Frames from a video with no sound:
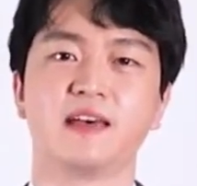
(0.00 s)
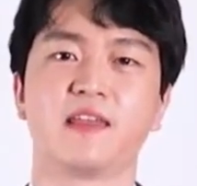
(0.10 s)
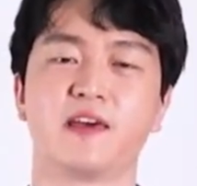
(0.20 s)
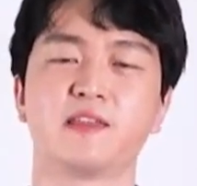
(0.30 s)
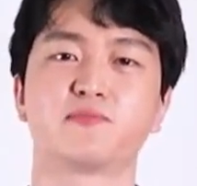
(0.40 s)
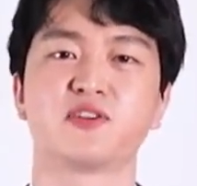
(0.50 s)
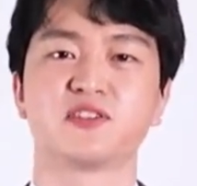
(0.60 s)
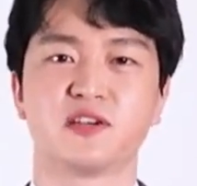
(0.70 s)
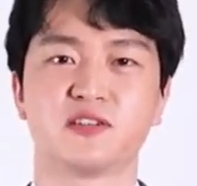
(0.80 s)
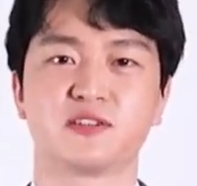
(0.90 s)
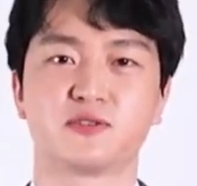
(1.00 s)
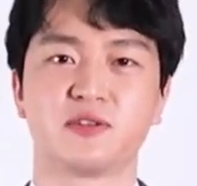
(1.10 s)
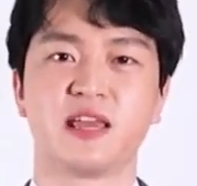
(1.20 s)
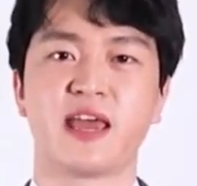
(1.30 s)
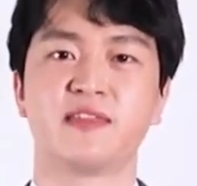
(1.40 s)
That brings us to
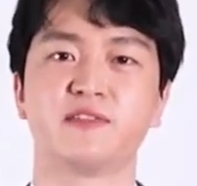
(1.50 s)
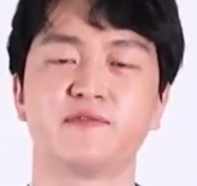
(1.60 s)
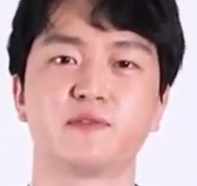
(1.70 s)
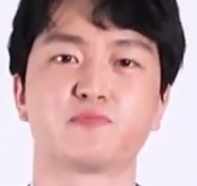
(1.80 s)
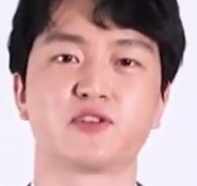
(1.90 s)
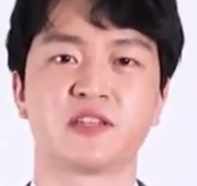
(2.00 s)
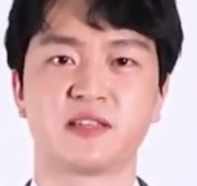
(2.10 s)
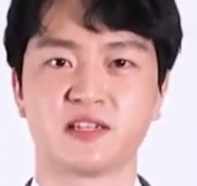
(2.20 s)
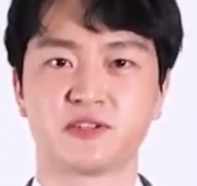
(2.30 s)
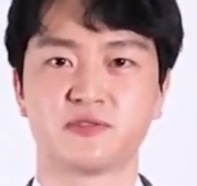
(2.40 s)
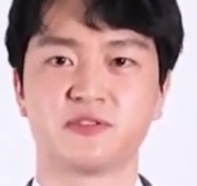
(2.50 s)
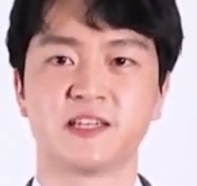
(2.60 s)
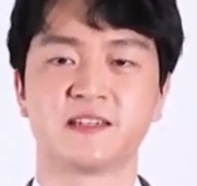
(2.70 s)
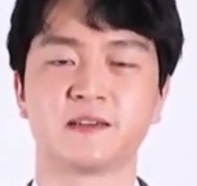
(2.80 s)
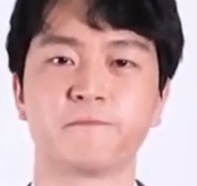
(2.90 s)
the end of the presentation
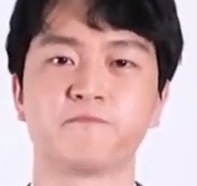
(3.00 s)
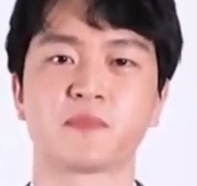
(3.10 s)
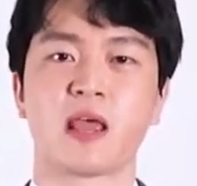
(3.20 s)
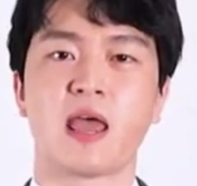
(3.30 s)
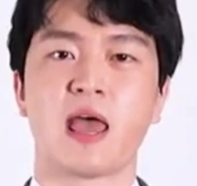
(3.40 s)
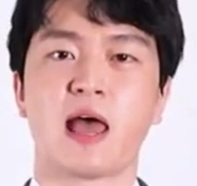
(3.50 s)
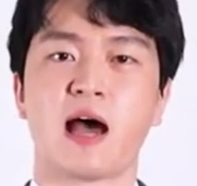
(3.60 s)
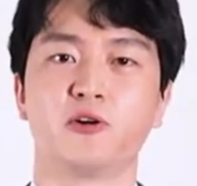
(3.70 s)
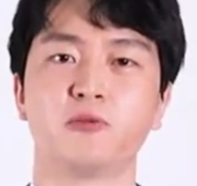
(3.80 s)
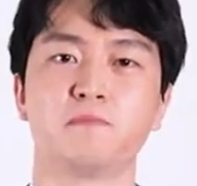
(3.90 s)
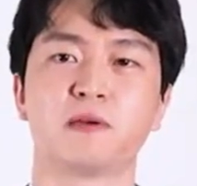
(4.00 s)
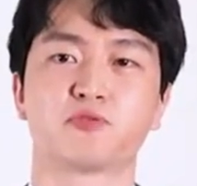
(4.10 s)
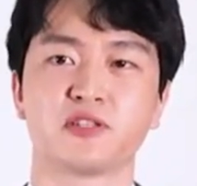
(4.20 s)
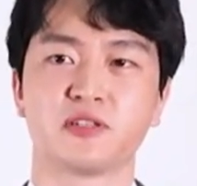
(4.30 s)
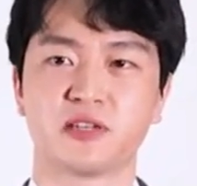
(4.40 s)
today. I hope my
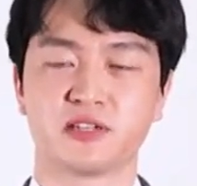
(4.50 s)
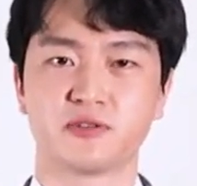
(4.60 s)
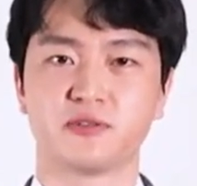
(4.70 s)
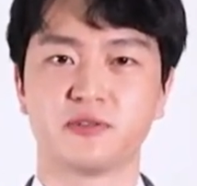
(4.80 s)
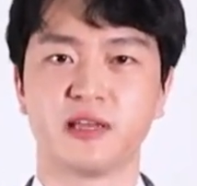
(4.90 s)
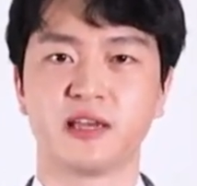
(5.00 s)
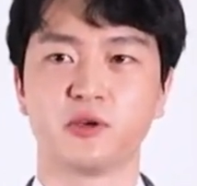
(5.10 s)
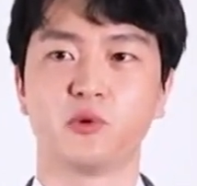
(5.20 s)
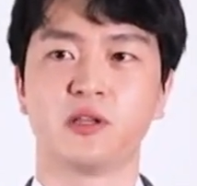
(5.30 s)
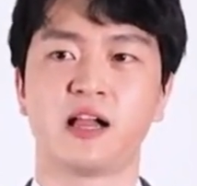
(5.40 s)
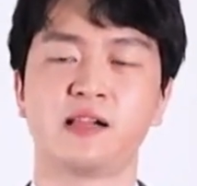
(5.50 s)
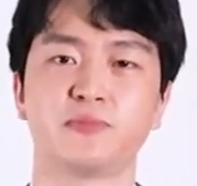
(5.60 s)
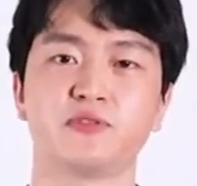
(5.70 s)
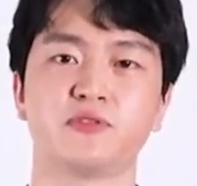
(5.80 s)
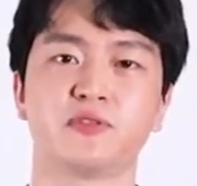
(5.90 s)
presentation today will
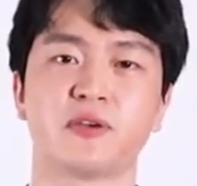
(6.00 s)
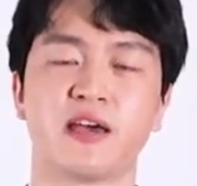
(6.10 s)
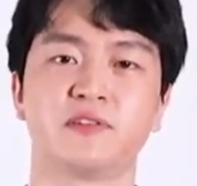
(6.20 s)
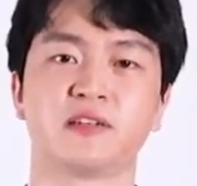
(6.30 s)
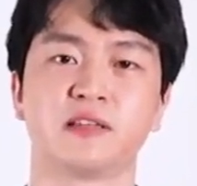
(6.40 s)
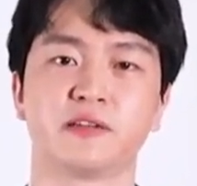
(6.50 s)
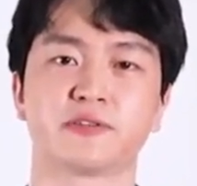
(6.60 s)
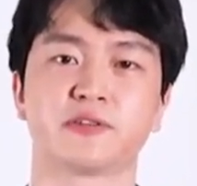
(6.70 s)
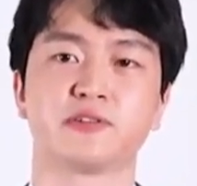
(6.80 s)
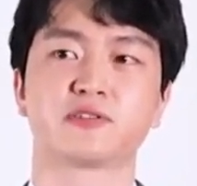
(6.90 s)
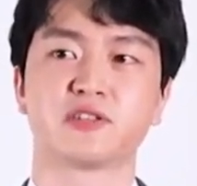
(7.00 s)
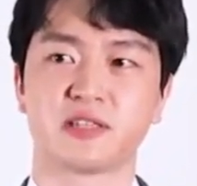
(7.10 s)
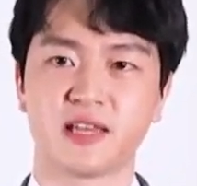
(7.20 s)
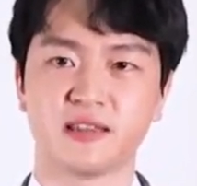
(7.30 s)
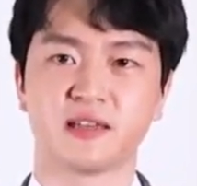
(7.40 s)
help you to have a clearer
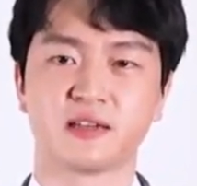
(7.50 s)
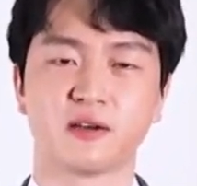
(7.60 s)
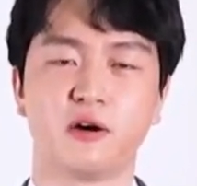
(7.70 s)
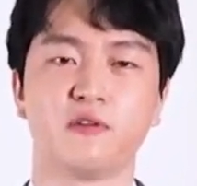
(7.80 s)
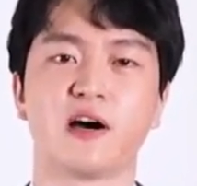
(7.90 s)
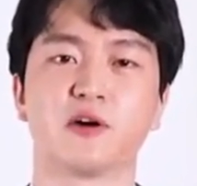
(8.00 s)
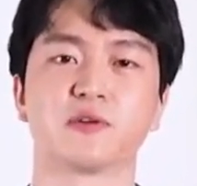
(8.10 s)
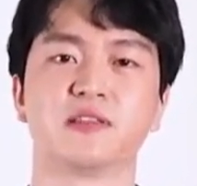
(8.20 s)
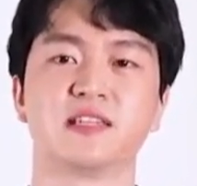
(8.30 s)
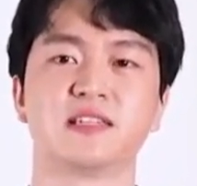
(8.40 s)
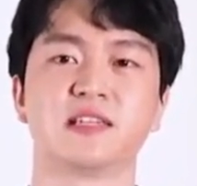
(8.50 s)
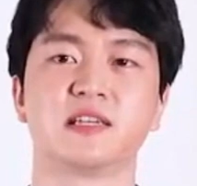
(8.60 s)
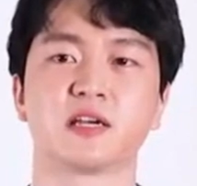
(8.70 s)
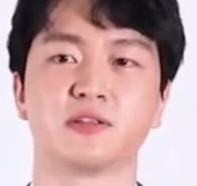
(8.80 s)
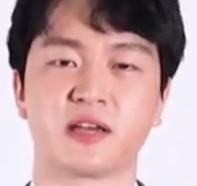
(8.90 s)
understanding of our
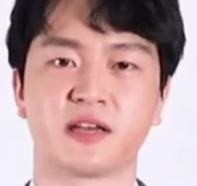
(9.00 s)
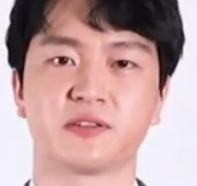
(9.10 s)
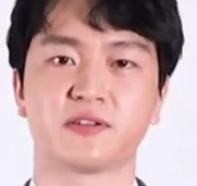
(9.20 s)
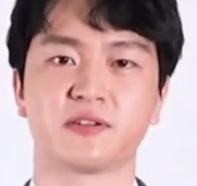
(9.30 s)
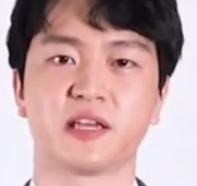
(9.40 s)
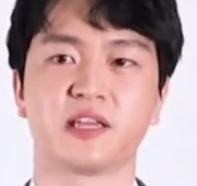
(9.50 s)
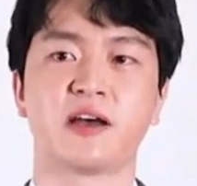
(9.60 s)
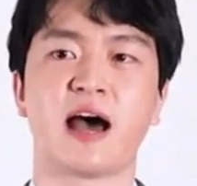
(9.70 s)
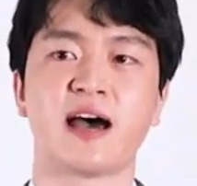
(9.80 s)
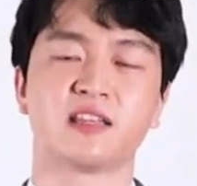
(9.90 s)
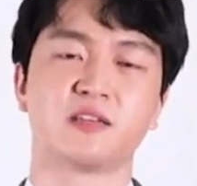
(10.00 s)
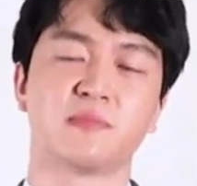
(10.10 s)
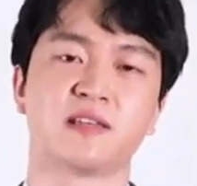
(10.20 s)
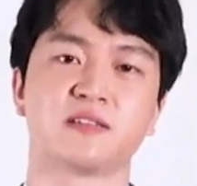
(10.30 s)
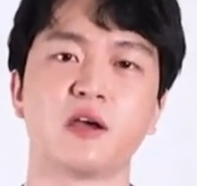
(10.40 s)
DC contactor in a high
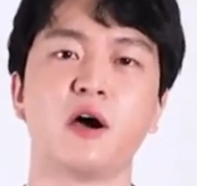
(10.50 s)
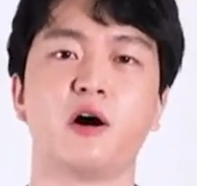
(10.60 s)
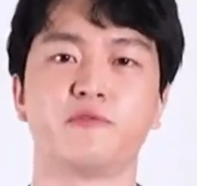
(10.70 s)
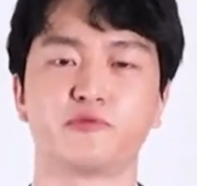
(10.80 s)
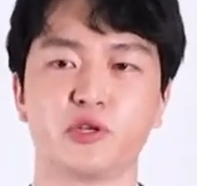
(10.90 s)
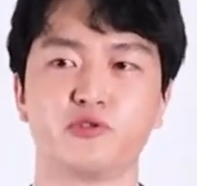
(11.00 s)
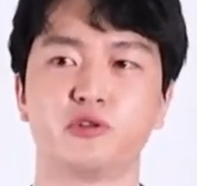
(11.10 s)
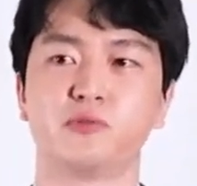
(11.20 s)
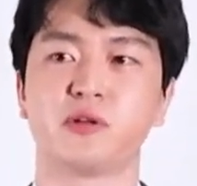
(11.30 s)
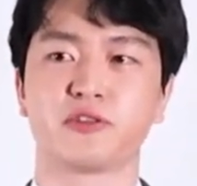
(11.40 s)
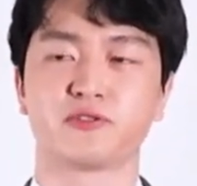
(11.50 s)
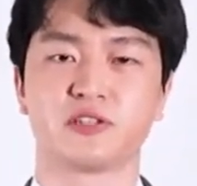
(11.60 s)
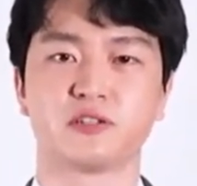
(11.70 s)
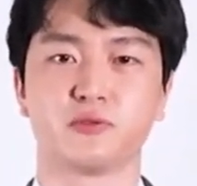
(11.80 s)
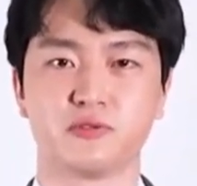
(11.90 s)
demands of renewable
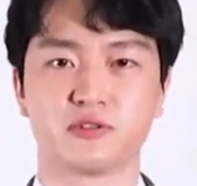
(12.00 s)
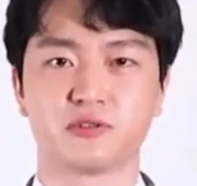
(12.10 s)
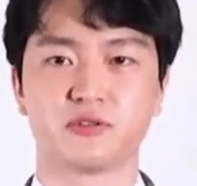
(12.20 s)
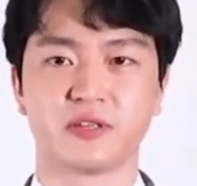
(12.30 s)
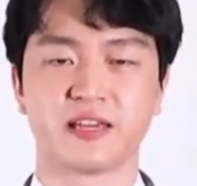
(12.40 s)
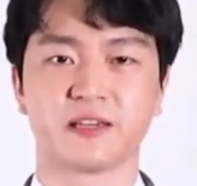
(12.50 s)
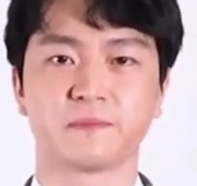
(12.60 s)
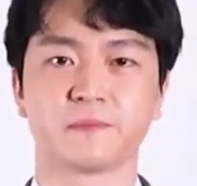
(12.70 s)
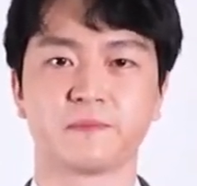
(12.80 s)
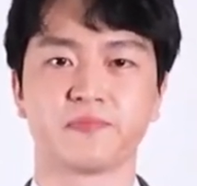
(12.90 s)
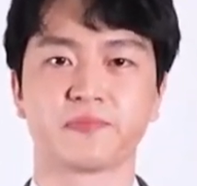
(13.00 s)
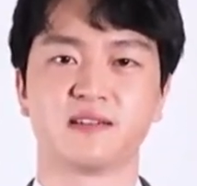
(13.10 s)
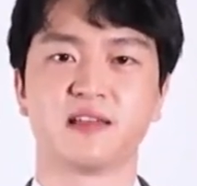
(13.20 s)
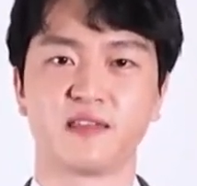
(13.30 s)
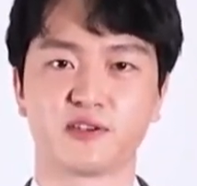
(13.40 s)
energy solution today.
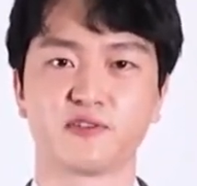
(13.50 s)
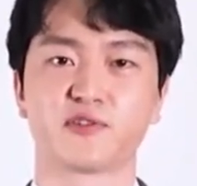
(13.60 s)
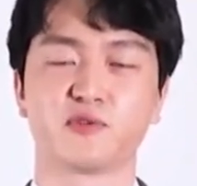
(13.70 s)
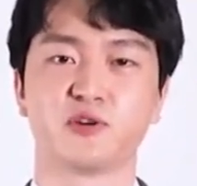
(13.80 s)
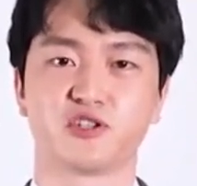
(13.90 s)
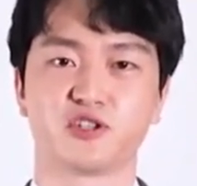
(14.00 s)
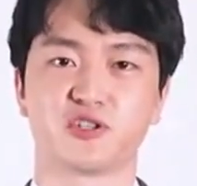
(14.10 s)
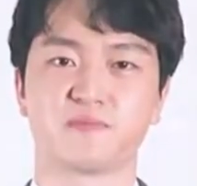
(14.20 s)
Thank you very much.